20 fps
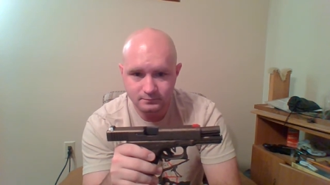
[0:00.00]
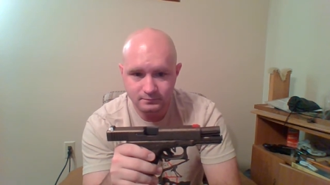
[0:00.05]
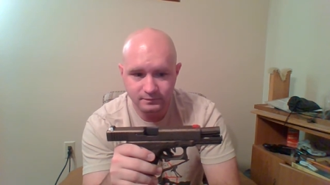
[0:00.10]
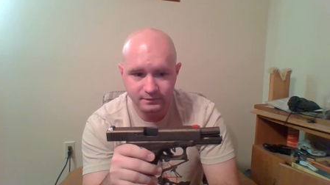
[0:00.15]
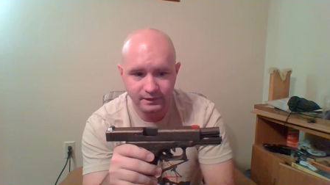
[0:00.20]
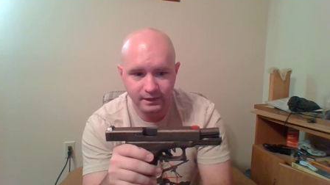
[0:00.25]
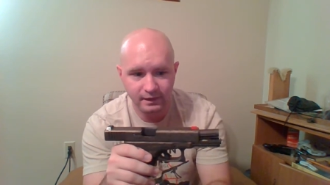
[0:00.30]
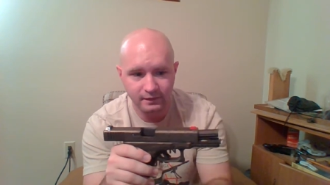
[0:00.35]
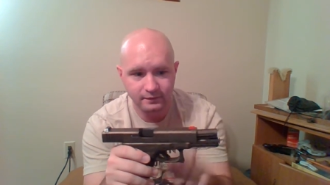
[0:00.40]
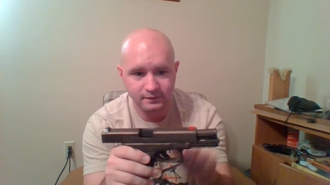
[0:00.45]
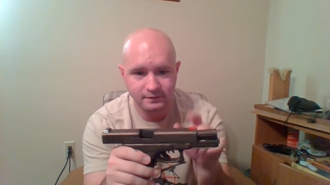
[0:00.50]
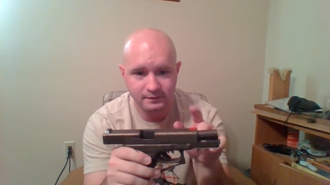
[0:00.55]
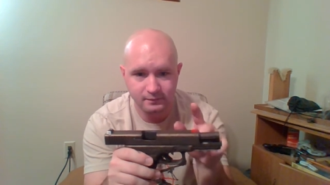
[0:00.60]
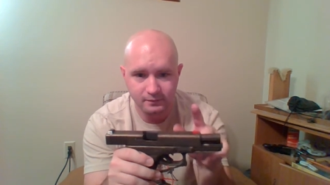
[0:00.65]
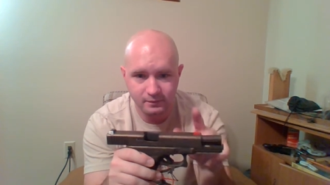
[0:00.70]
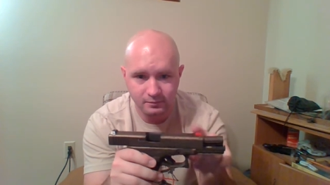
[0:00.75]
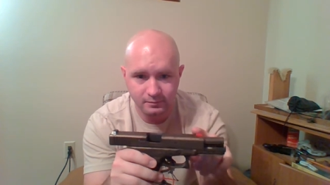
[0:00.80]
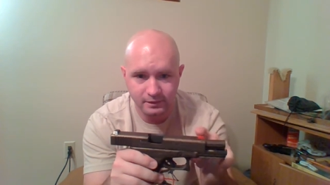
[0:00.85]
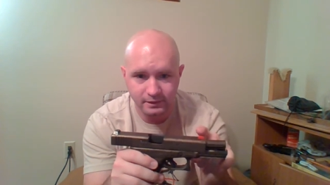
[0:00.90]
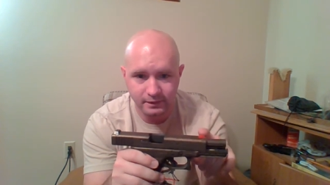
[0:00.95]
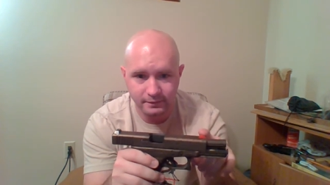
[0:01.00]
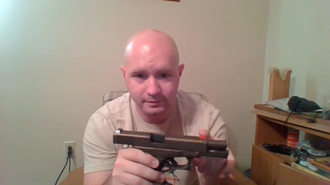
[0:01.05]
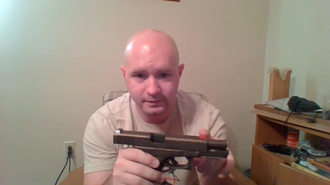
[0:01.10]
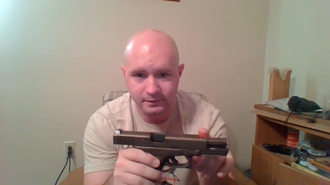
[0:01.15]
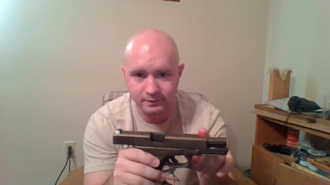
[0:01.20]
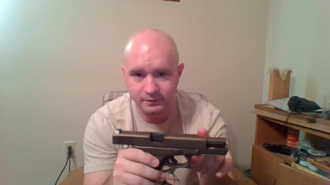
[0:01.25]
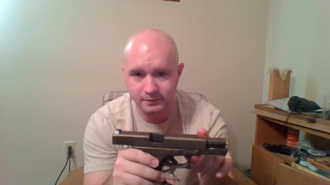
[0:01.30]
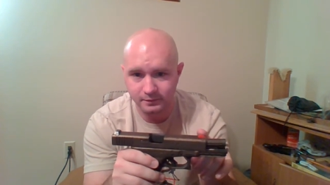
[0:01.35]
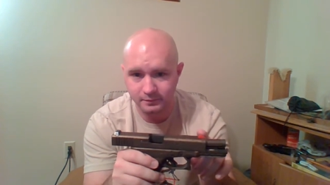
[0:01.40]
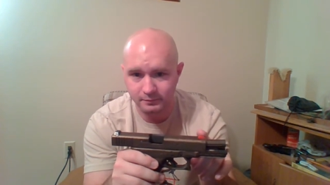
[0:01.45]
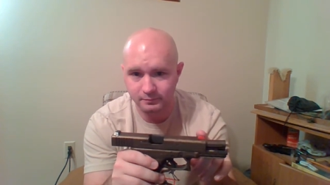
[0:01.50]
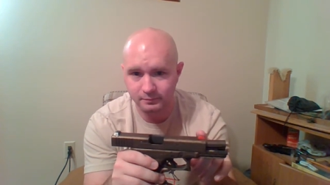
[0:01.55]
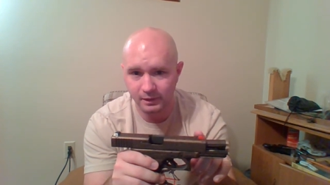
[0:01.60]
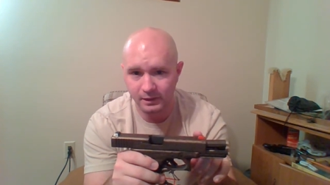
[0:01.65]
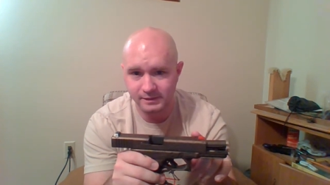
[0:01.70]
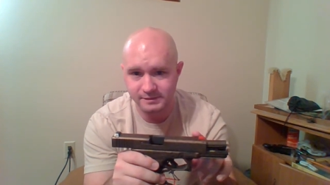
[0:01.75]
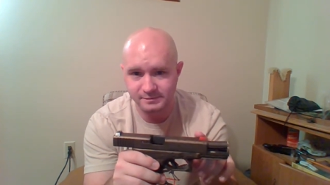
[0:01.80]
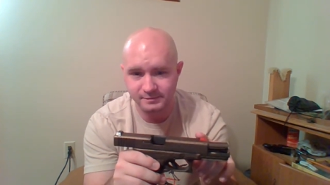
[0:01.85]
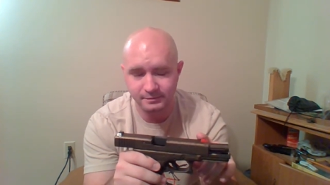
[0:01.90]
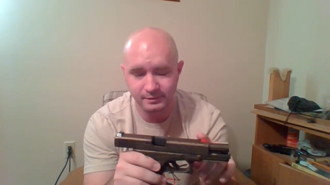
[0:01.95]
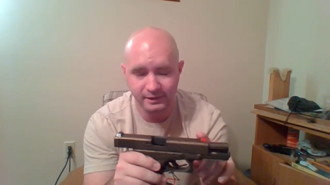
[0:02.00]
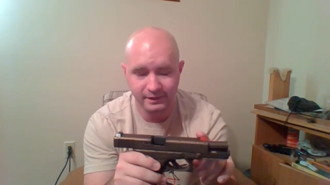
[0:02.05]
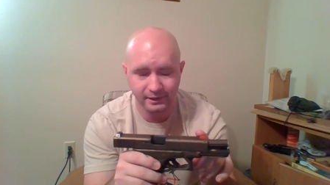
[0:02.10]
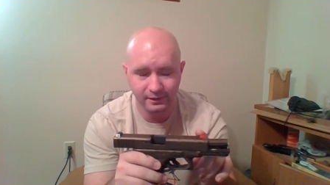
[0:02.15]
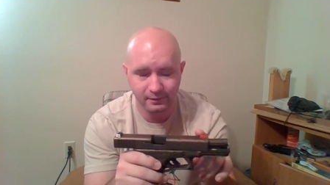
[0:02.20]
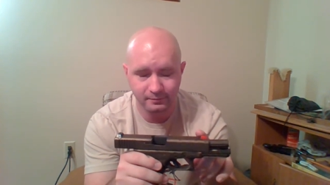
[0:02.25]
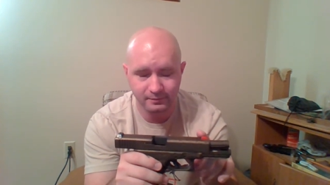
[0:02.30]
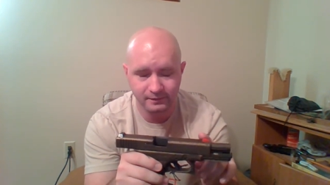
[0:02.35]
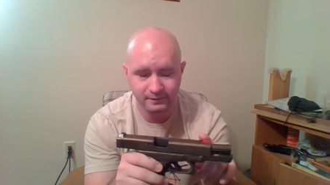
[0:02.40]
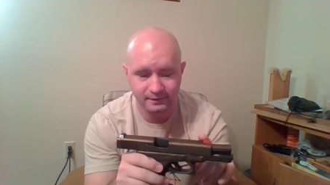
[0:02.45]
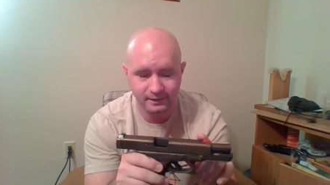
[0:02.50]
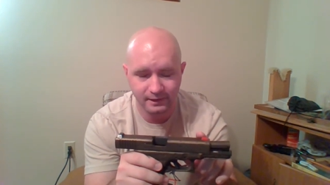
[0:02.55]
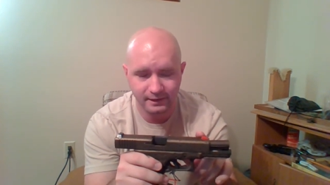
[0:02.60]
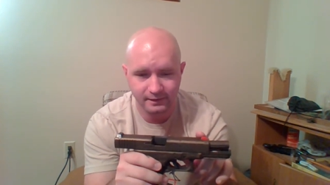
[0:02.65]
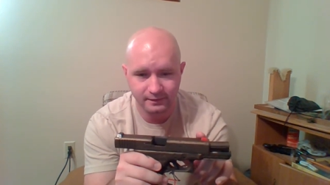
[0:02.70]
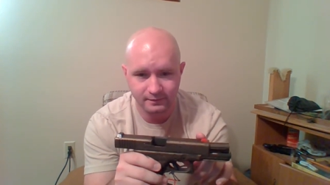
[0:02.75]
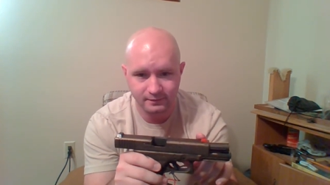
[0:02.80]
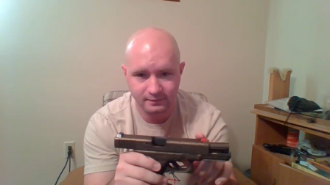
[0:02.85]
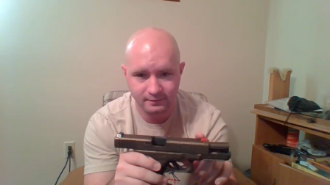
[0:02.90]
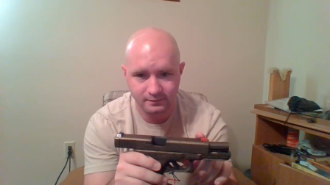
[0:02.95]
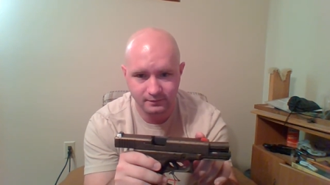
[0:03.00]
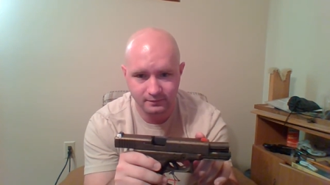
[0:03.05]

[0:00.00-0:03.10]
Now this little bit up here could possibly be helping that